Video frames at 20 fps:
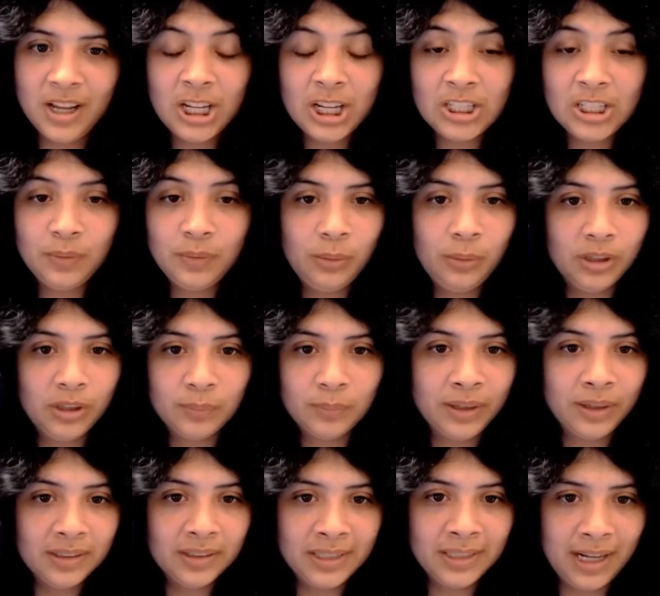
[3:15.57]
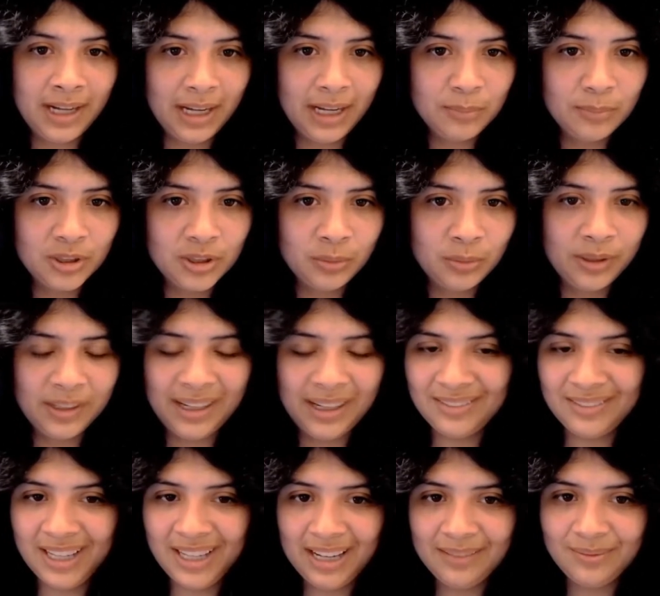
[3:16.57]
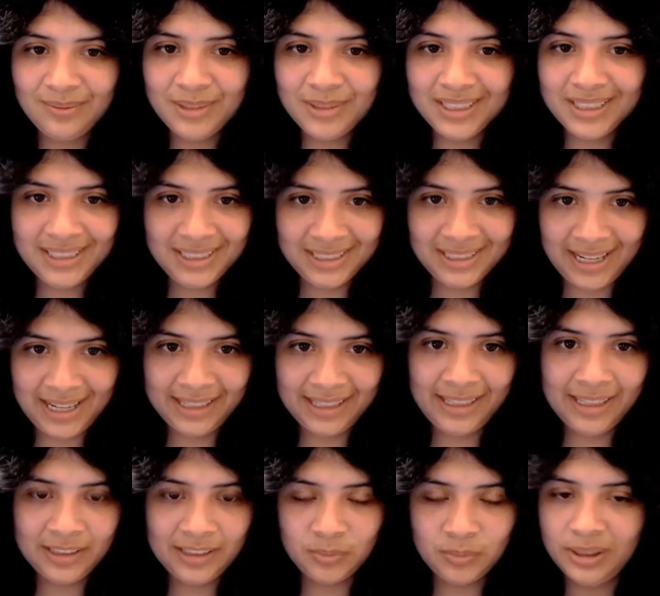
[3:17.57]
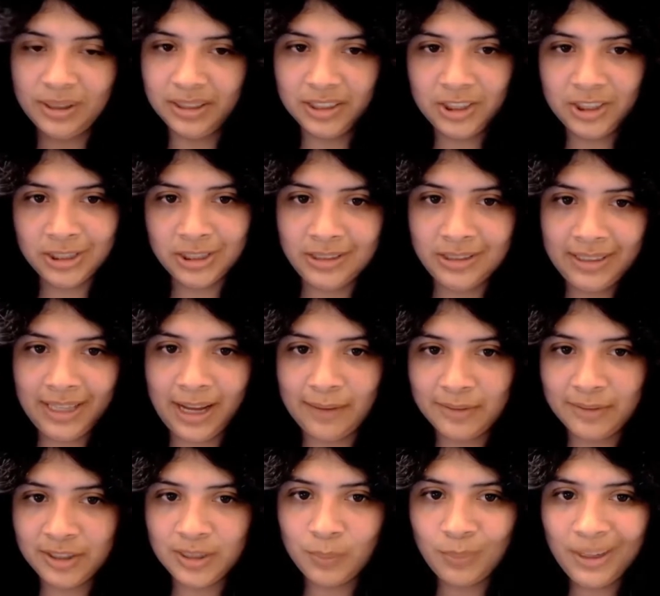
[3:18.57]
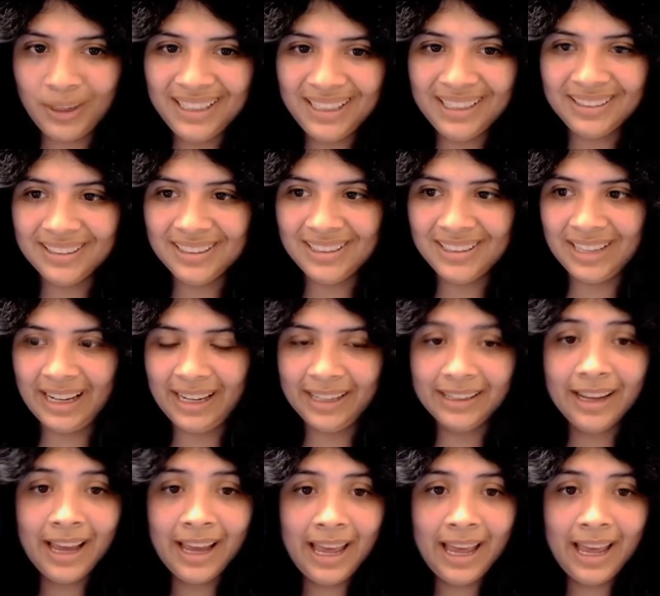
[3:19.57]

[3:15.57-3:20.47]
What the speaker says: So we worked part-time so we could have time to study as well as just have some money on the side.